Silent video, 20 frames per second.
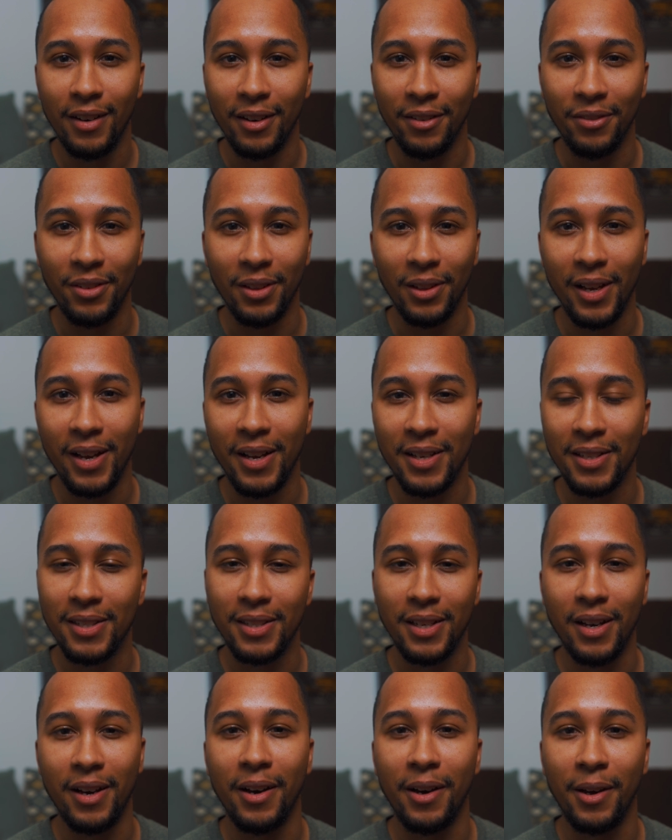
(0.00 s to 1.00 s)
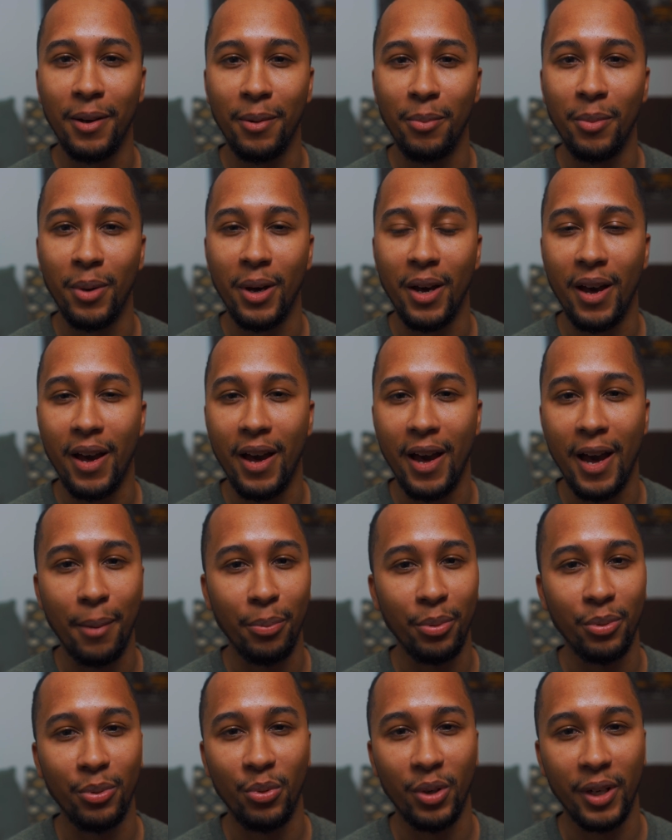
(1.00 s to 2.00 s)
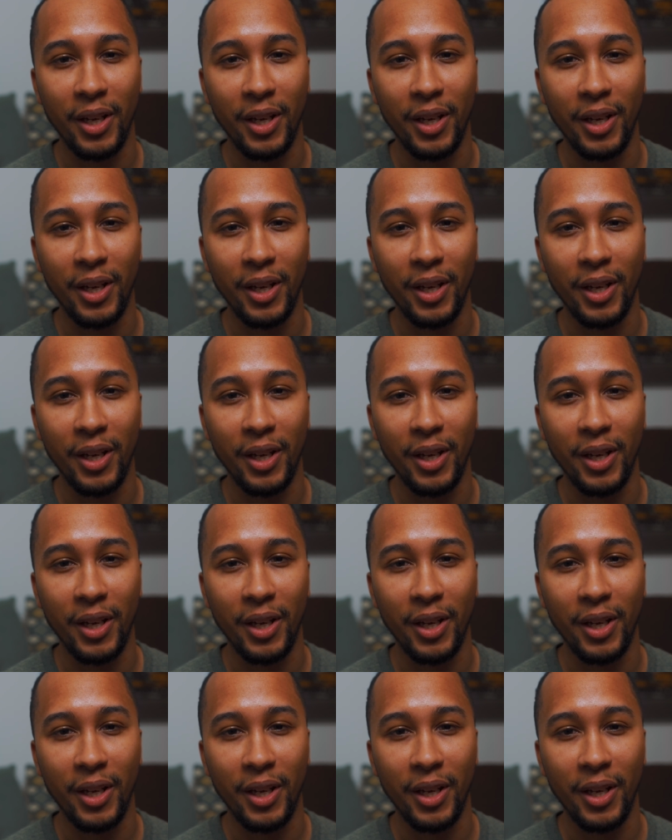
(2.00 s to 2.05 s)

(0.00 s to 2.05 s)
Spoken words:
of the last time Apple